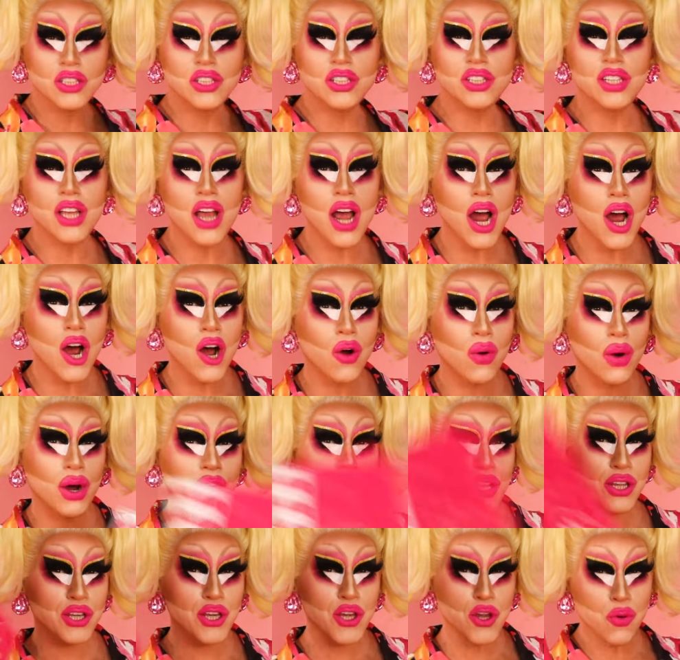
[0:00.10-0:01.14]
So,
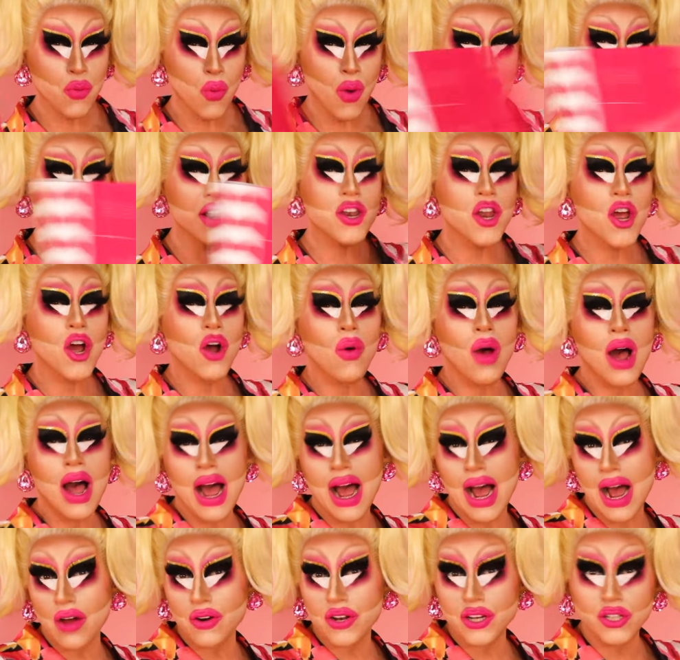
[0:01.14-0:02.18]
you wanna know
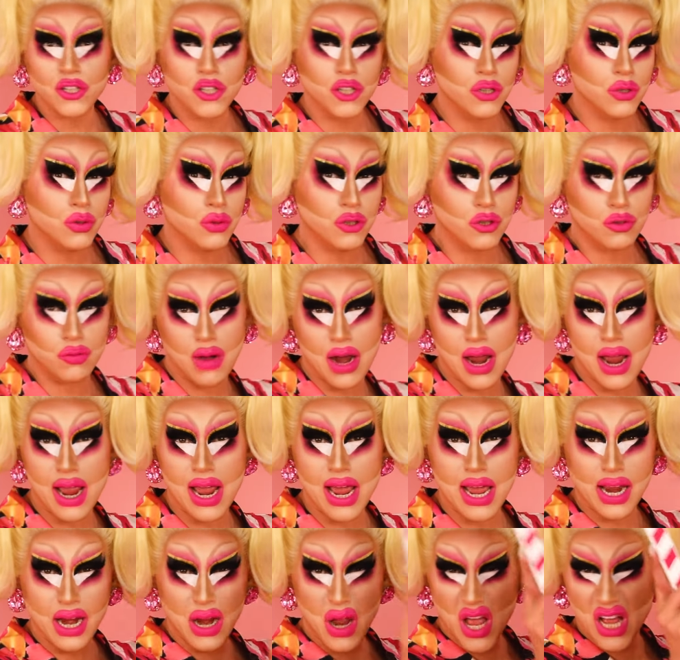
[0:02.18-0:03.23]
how to do
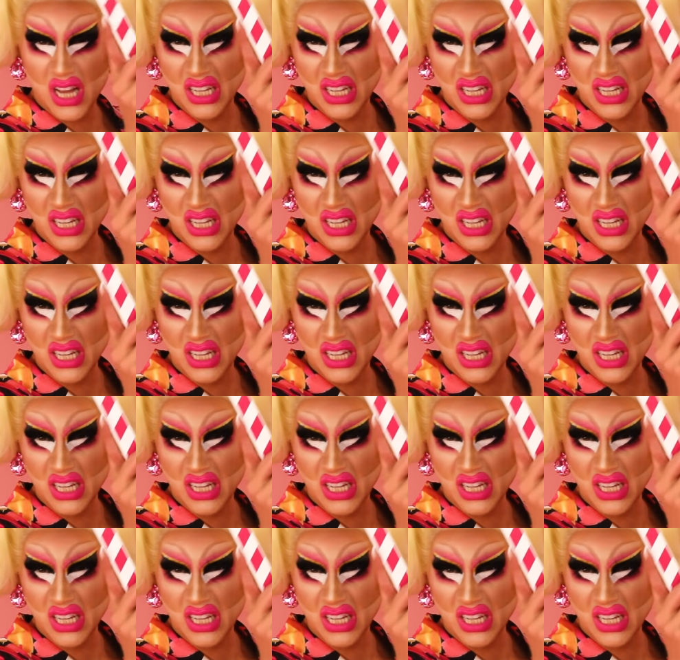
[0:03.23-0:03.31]
drag.